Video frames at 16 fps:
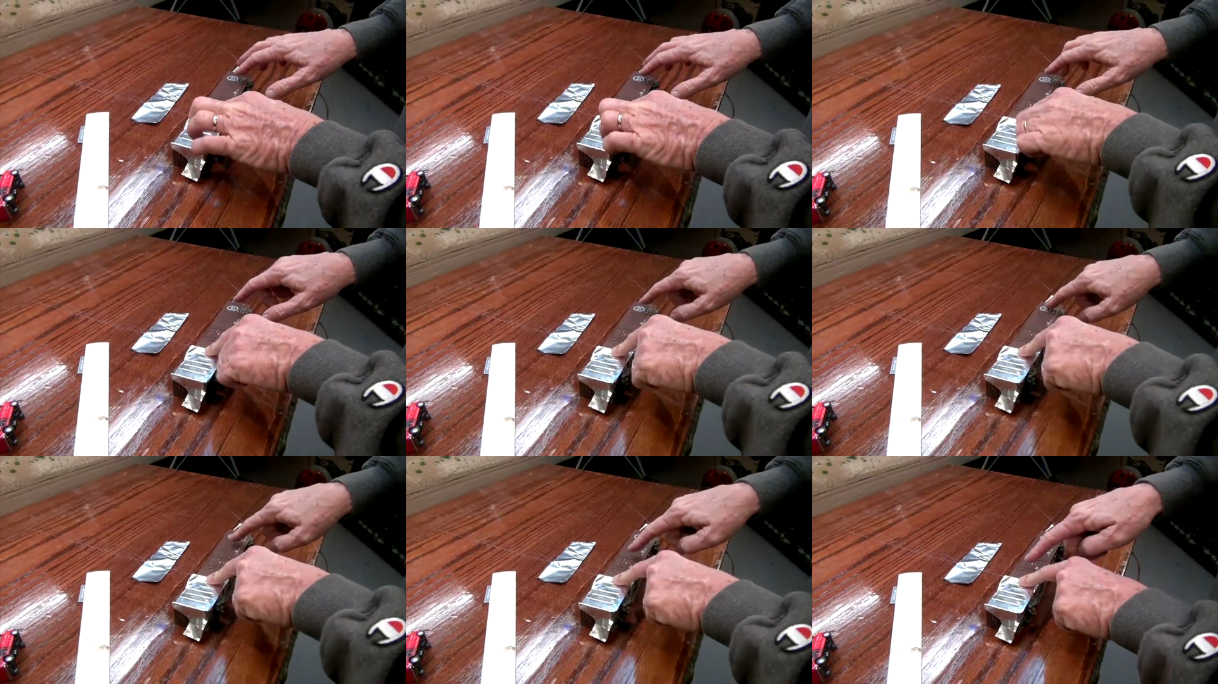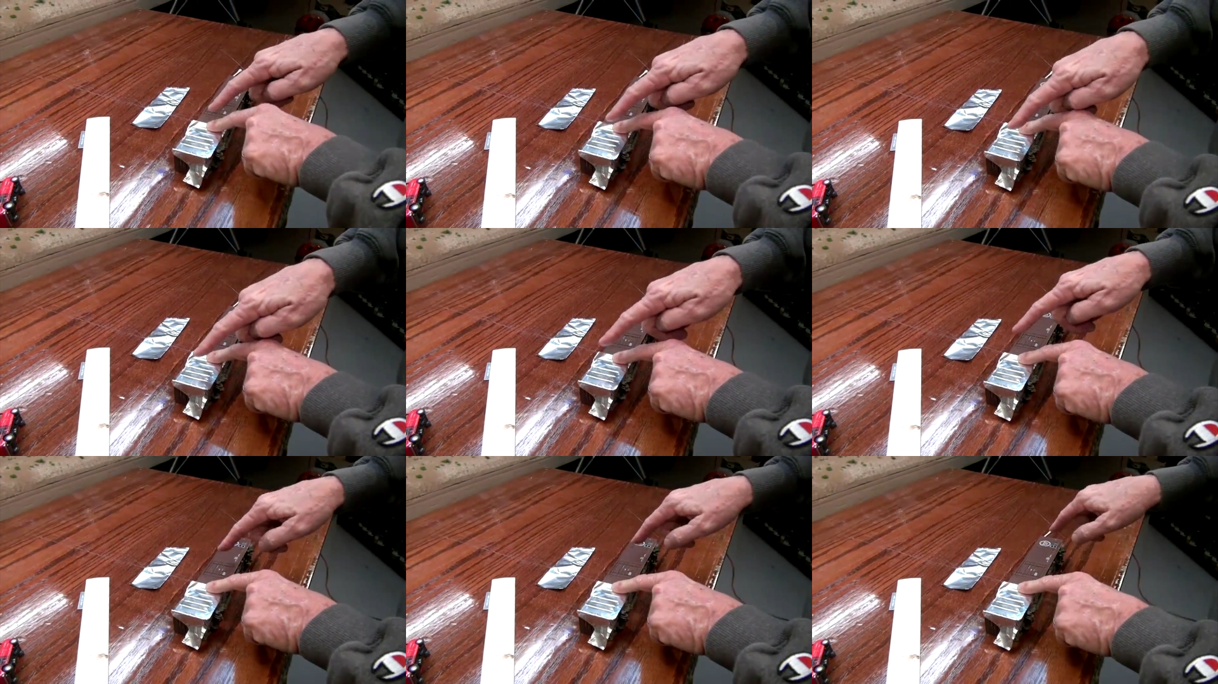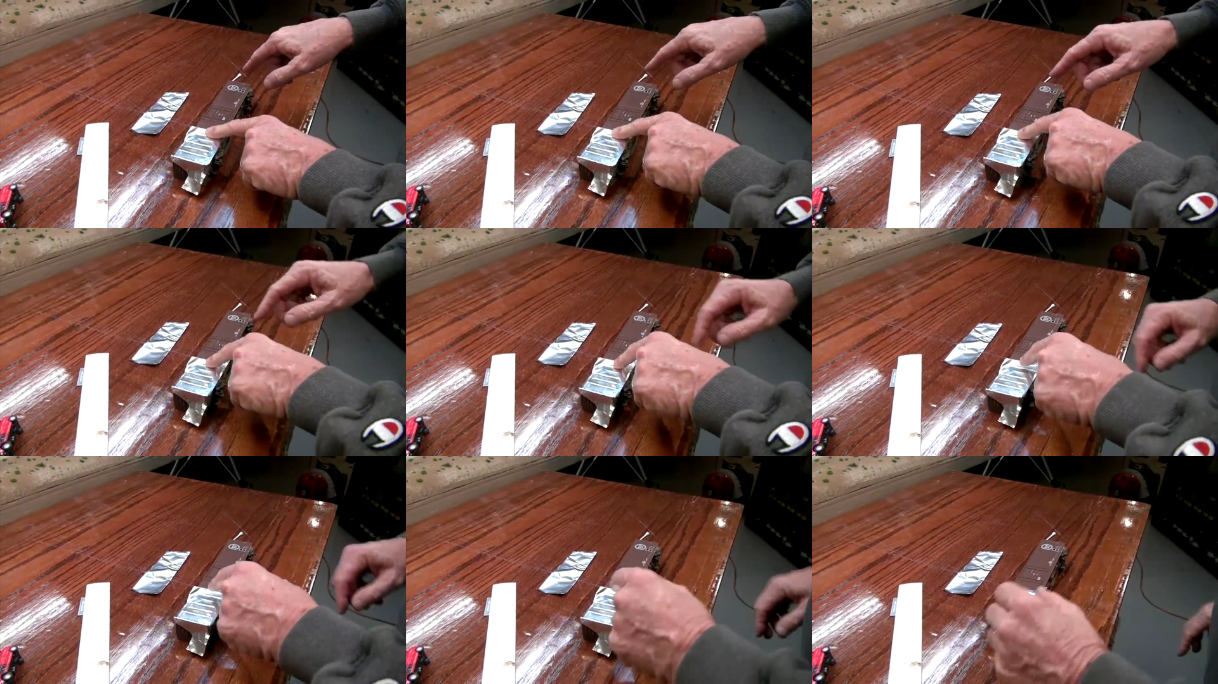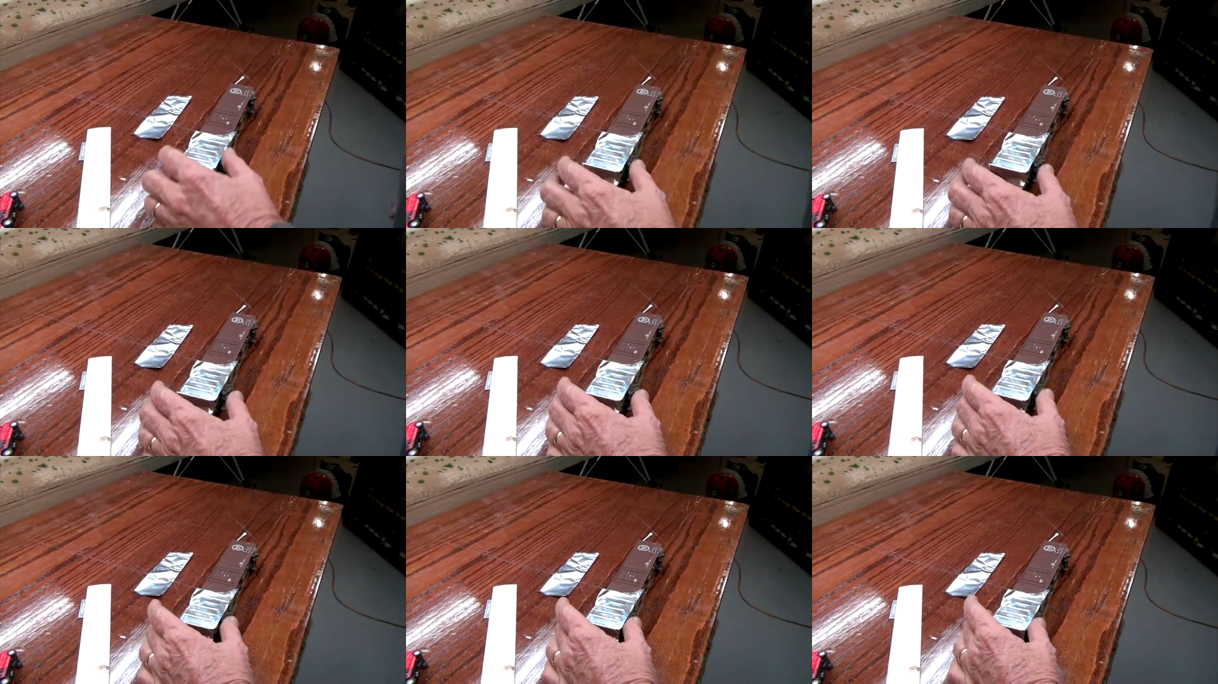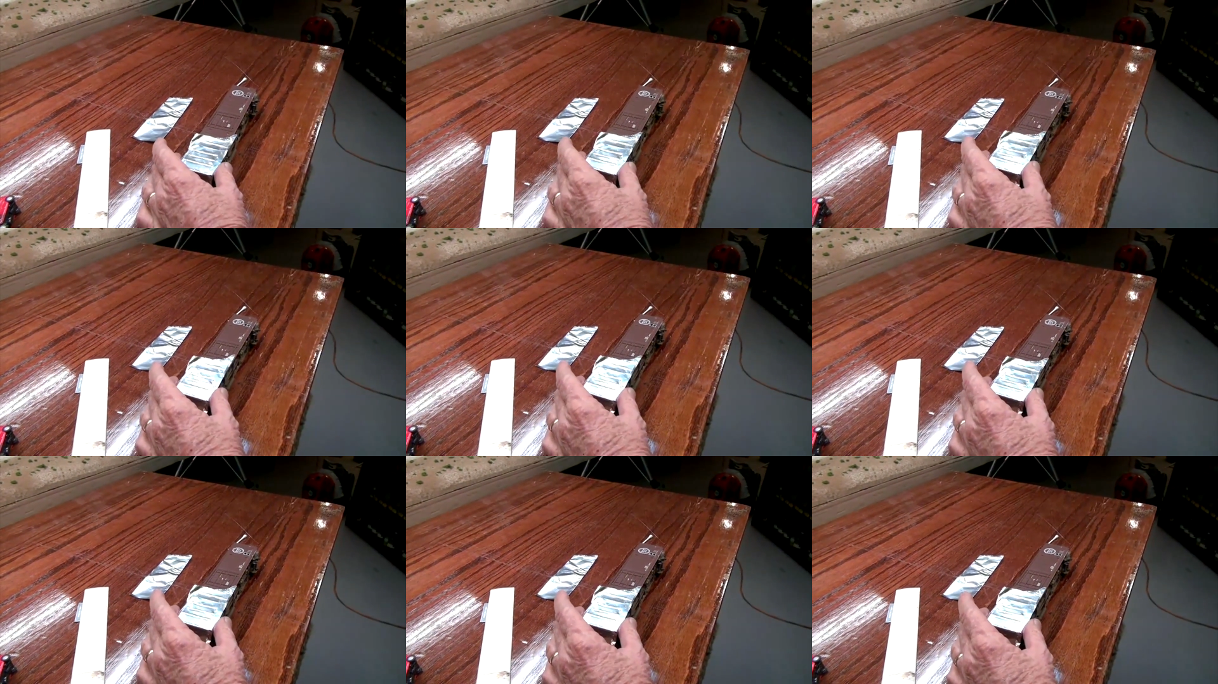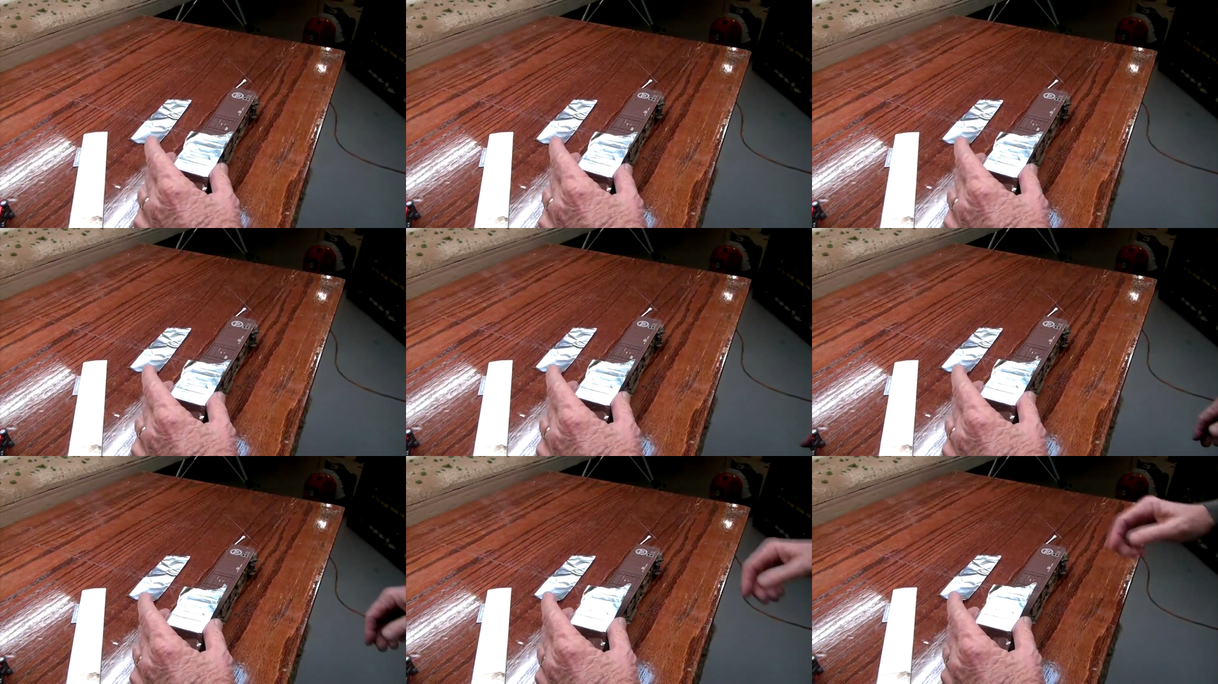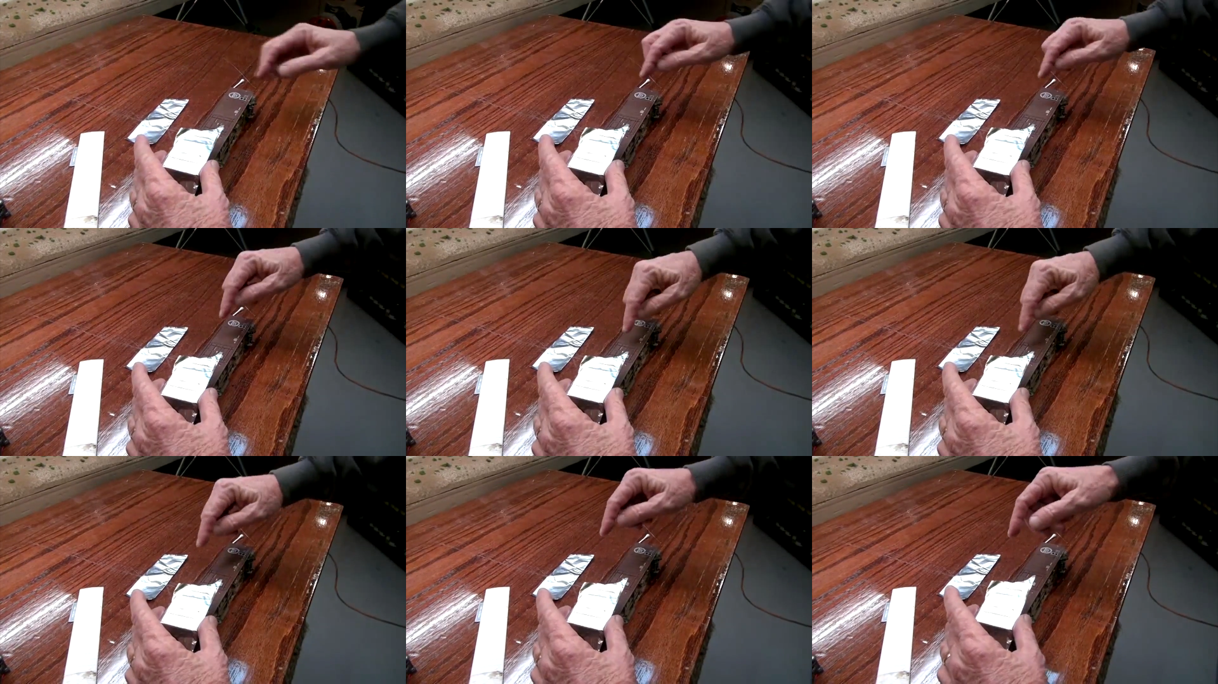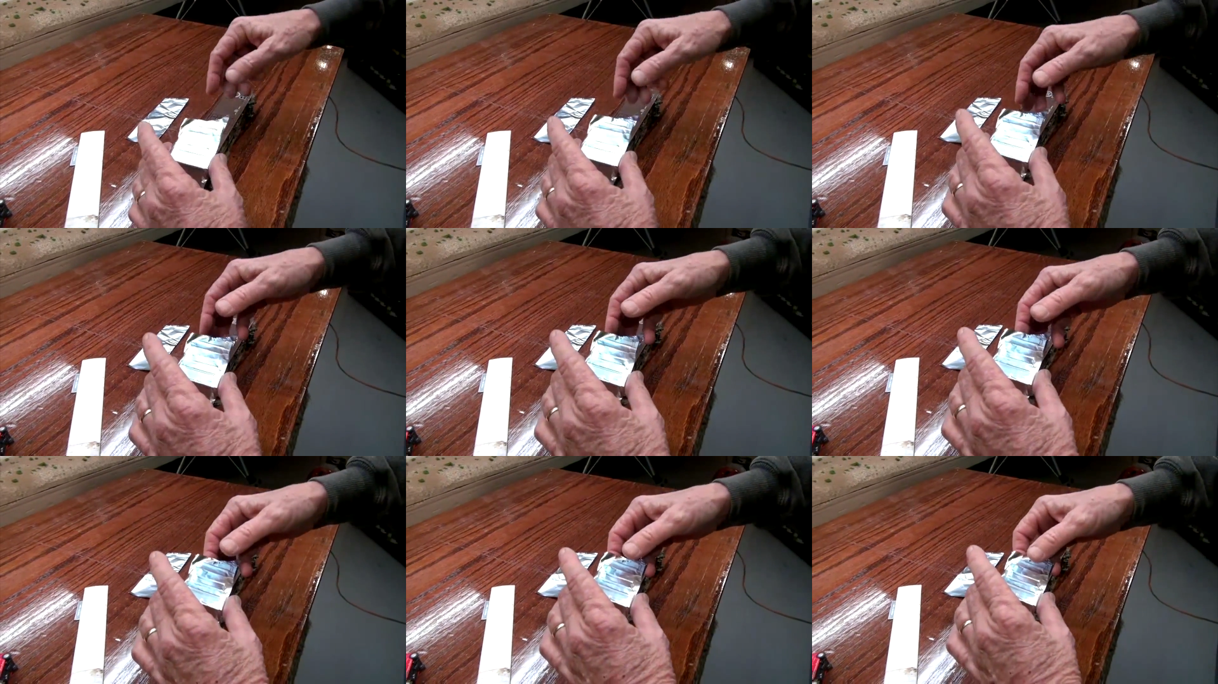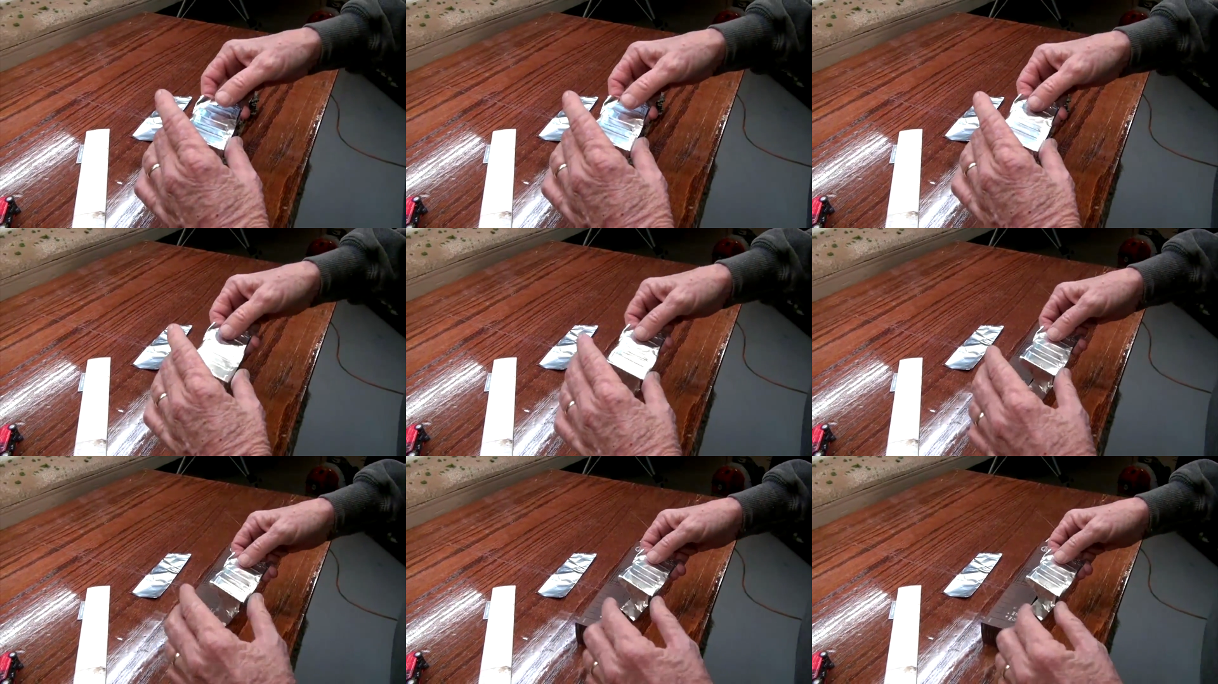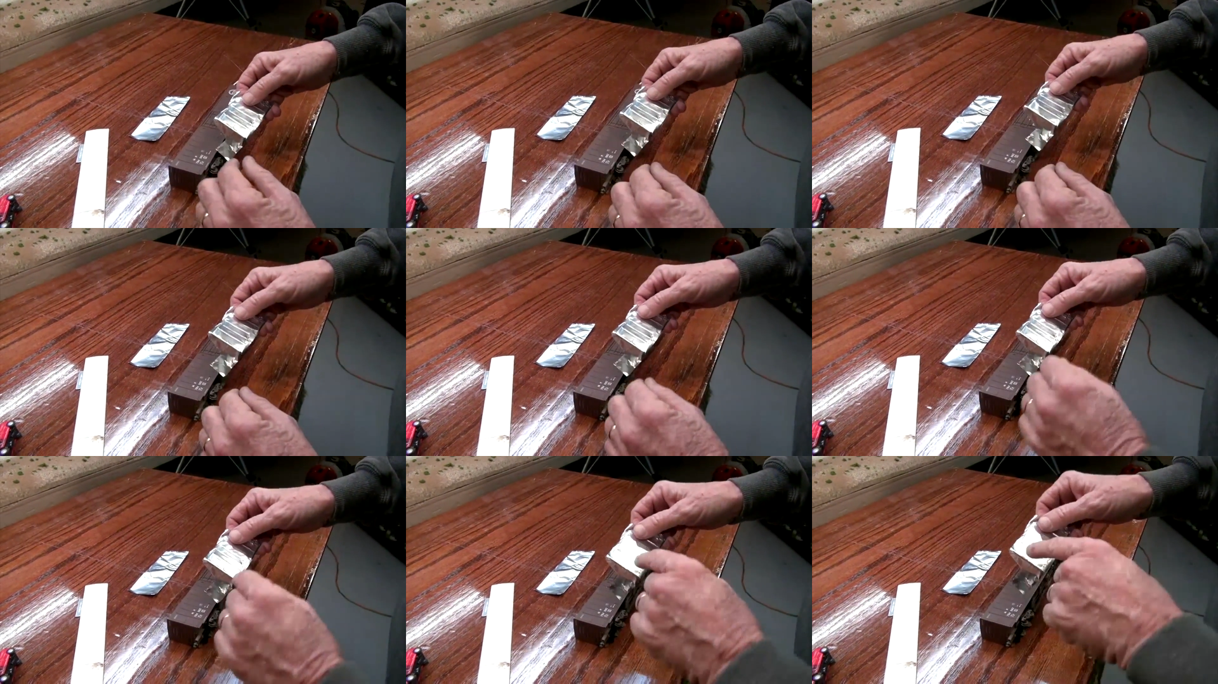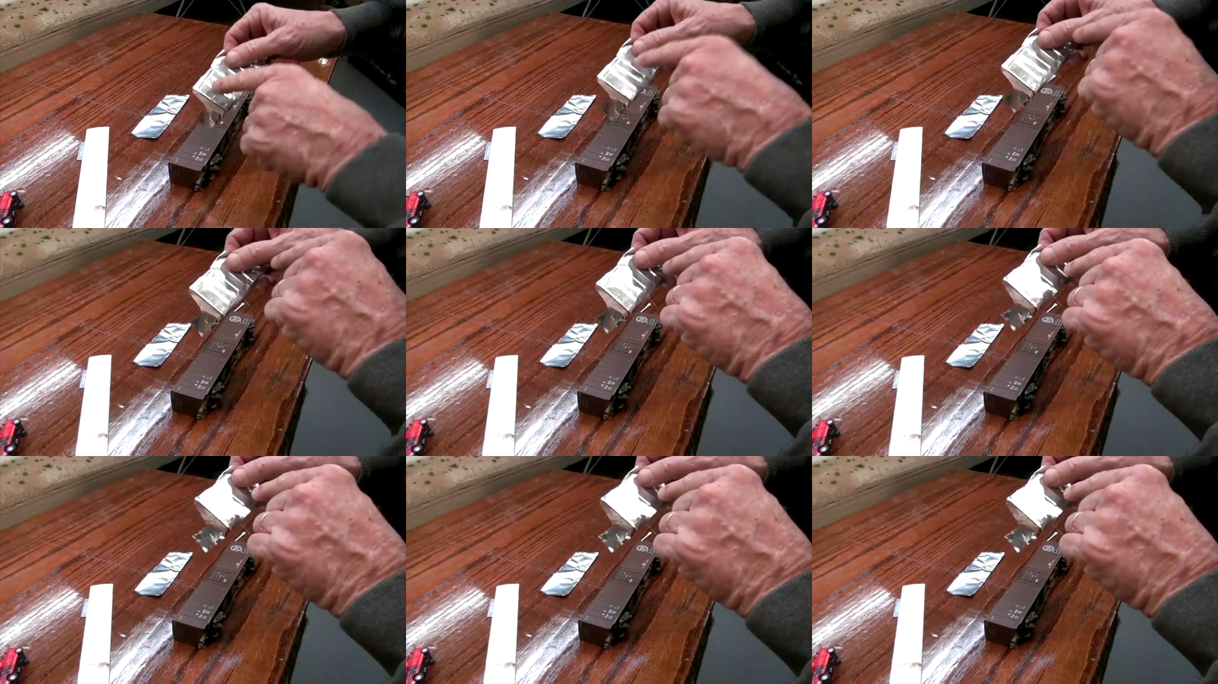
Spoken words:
No face is visible, so there are no lips to read.